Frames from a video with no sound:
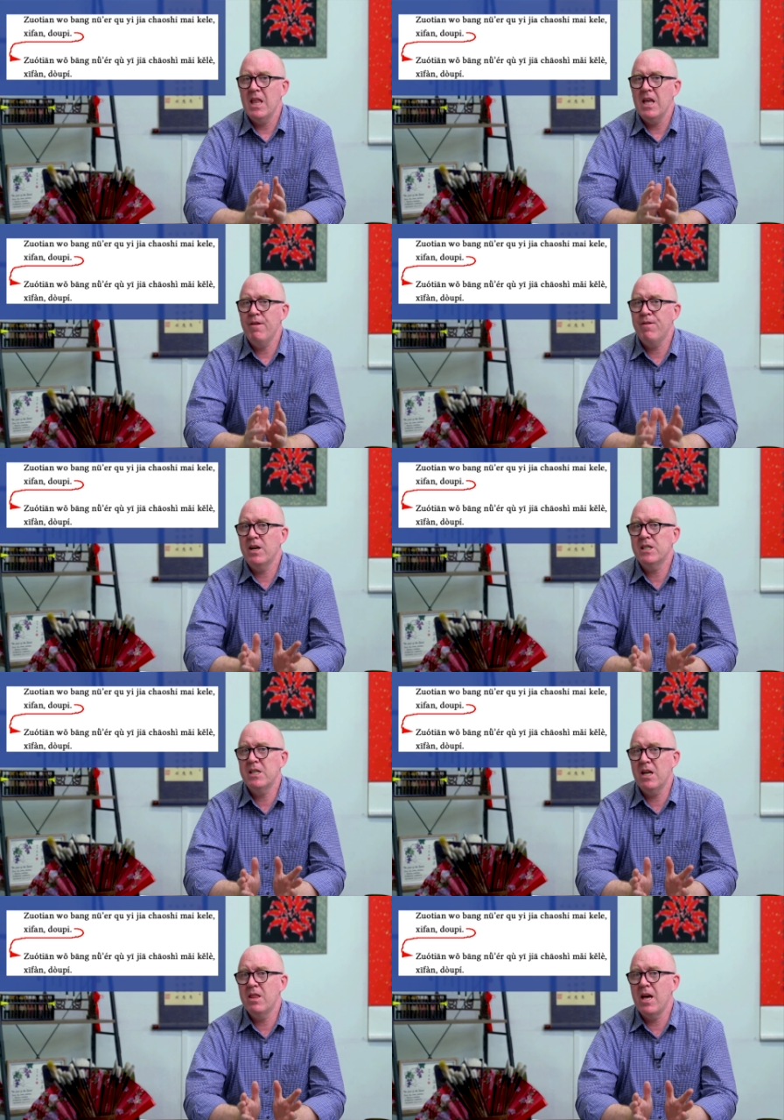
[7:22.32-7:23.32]
If I
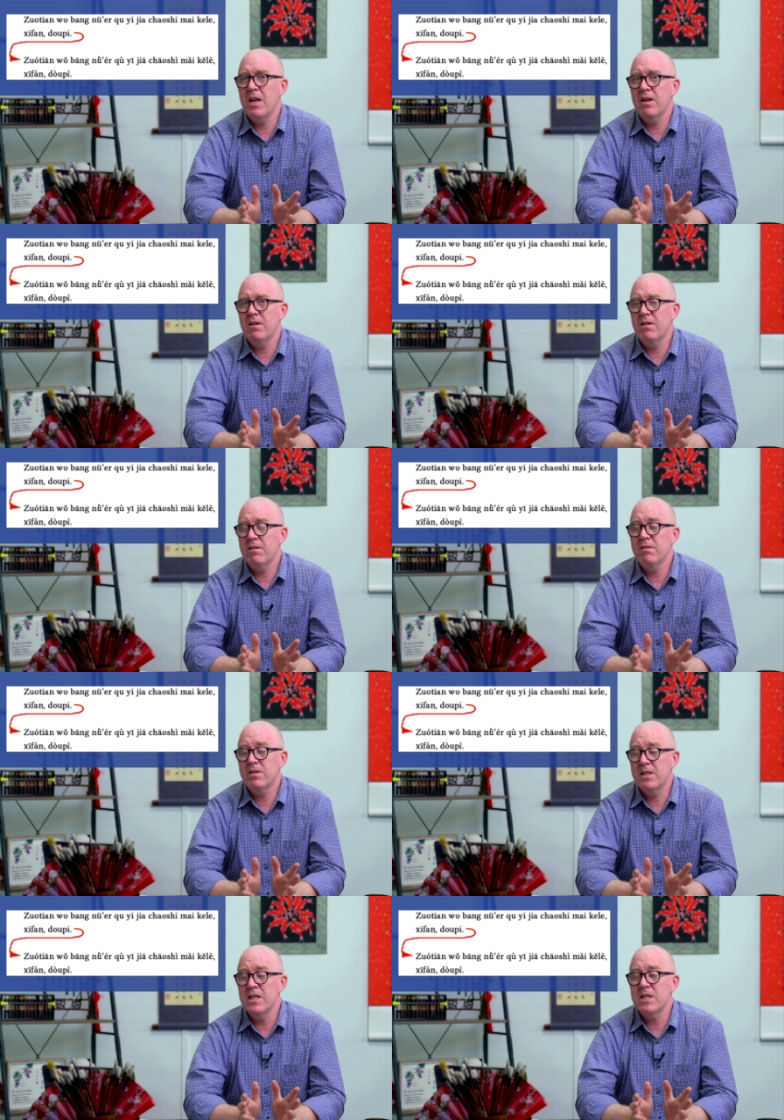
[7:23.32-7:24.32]
said that
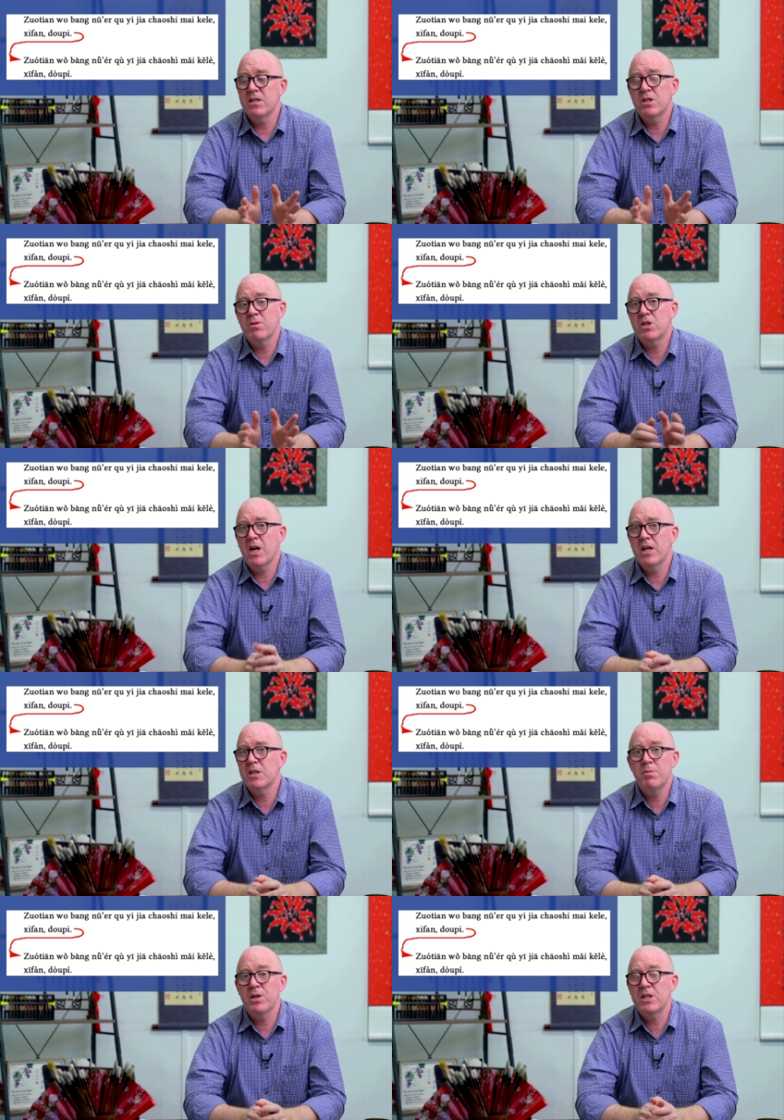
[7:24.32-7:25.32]
sentence to a
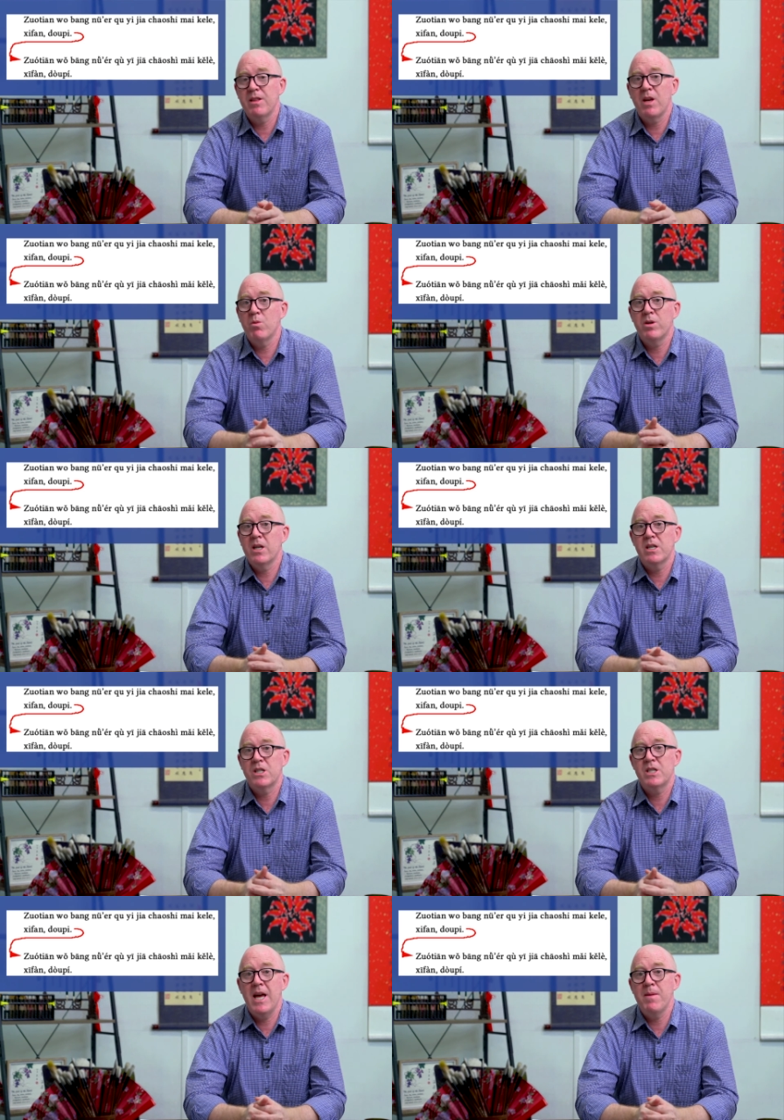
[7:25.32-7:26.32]
Chinese person, they wouldn't
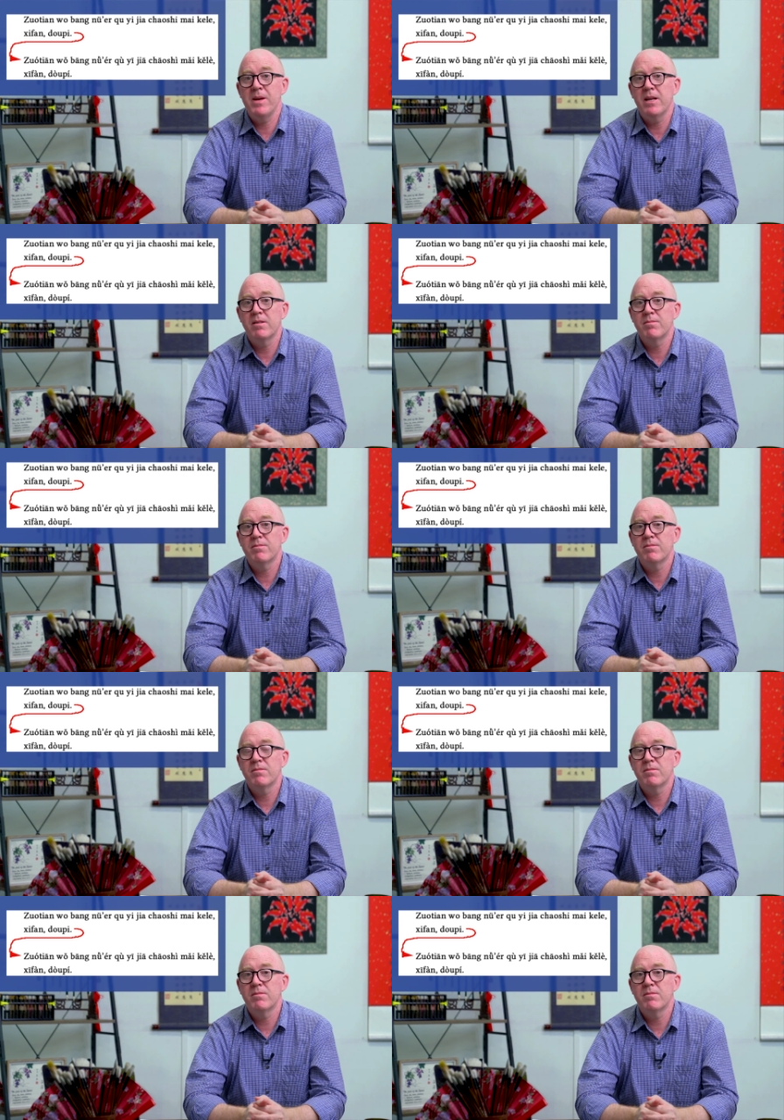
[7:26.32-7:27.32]
understand me
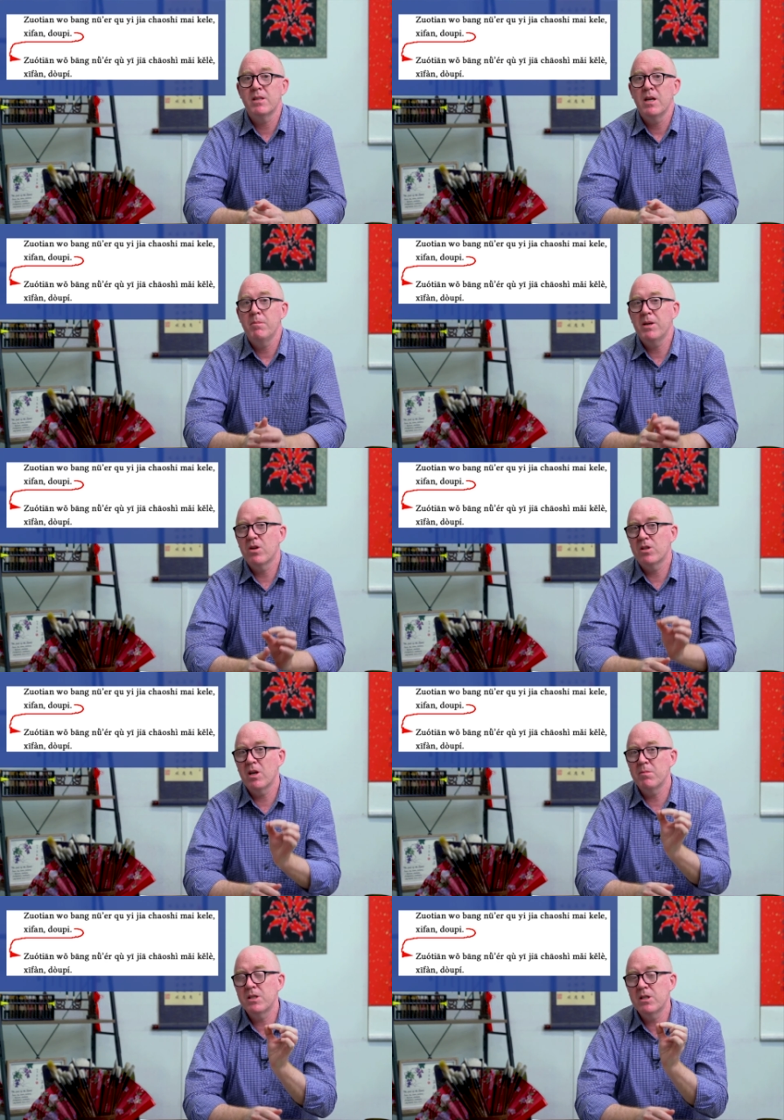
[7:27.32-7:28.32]
because
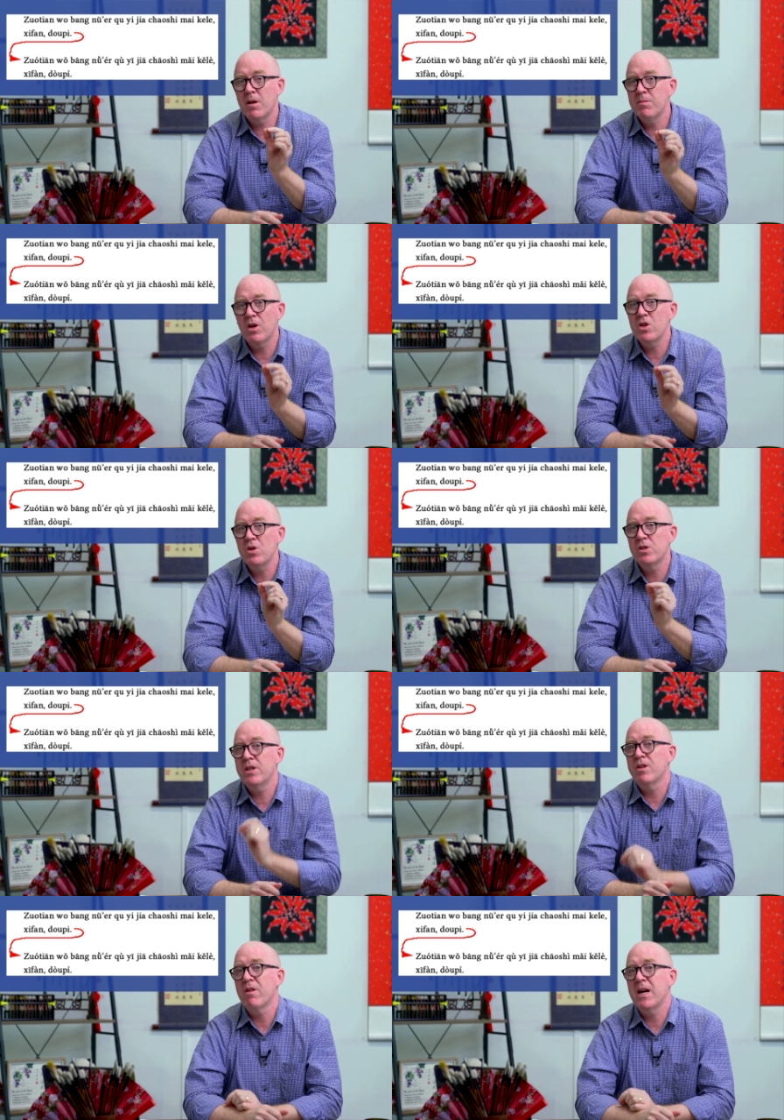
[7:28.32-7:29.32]
I'm not
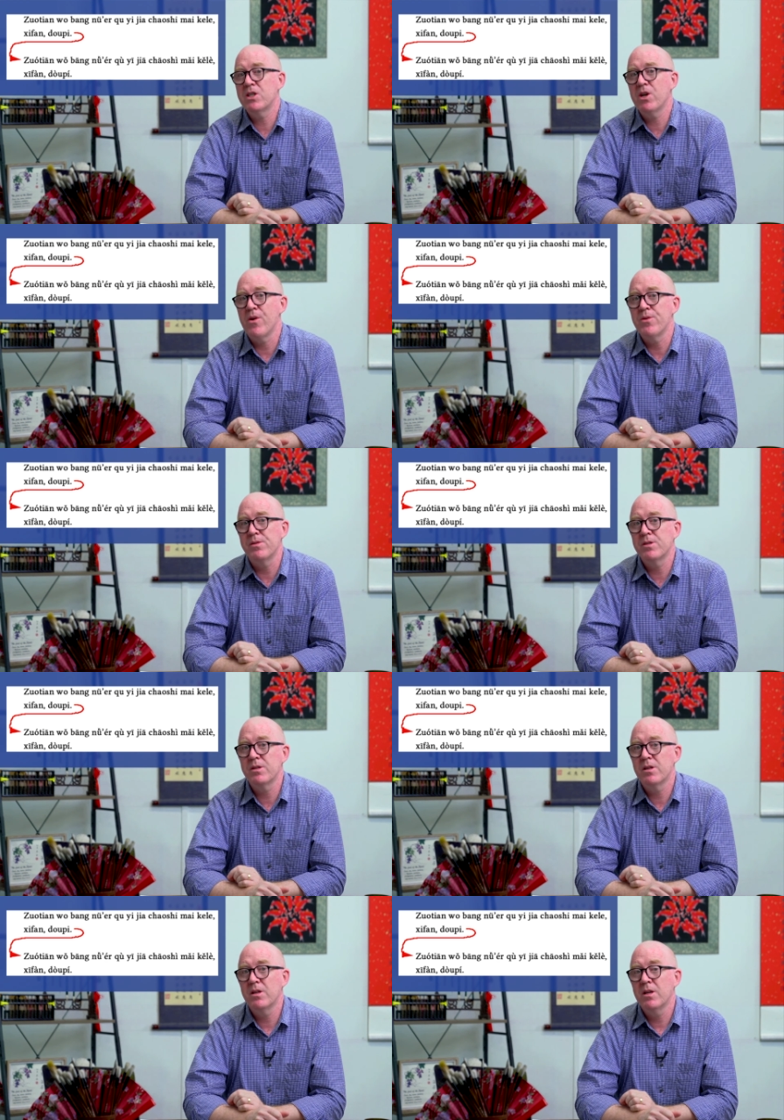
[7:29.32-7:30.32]
using the right tones.
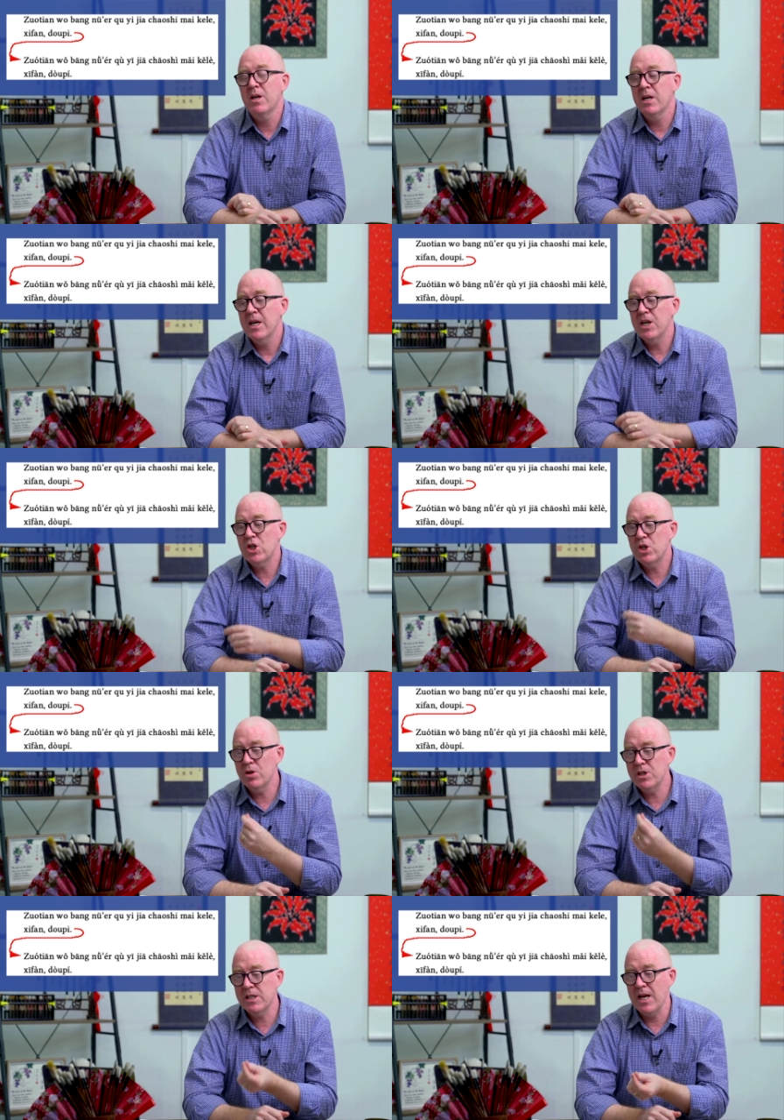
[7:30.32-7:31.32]
It
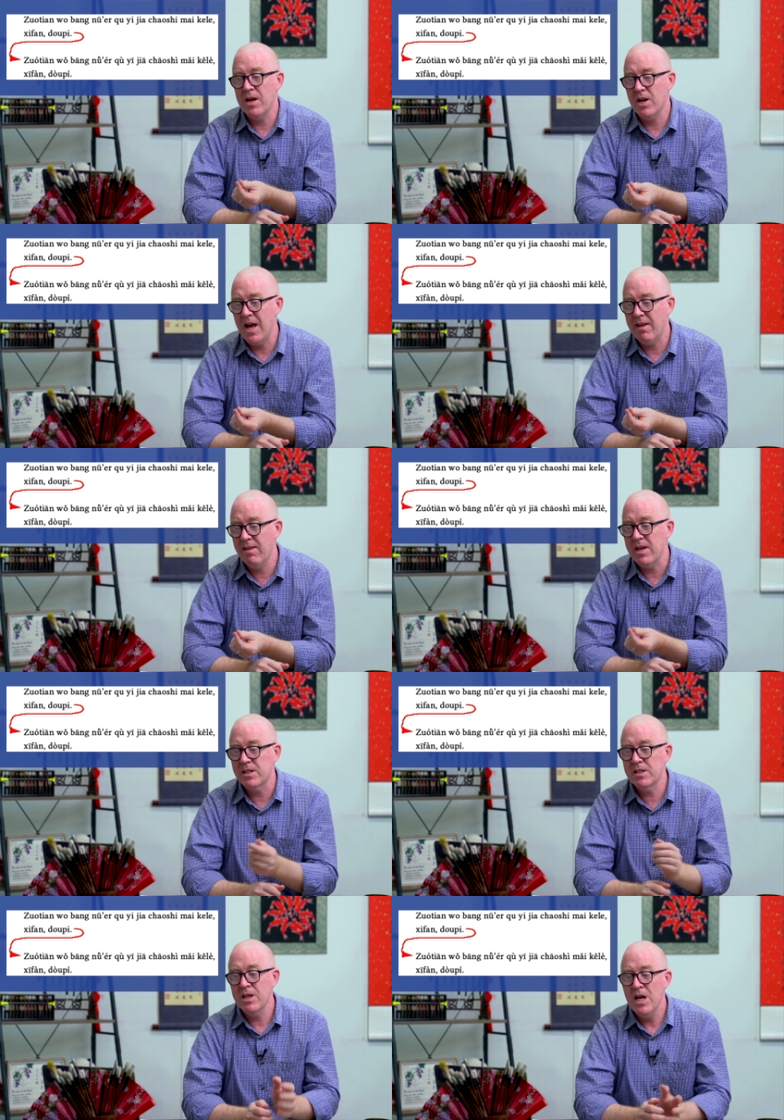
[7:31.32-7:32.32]
should sound like
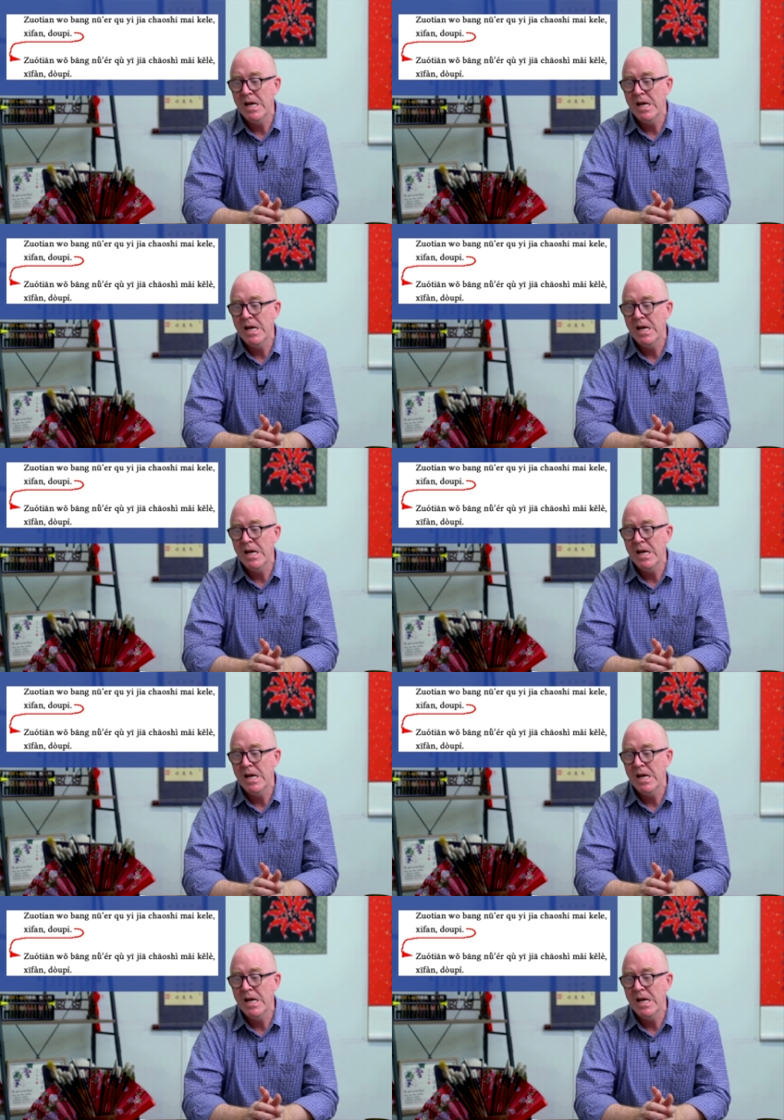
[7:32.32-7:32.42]
this.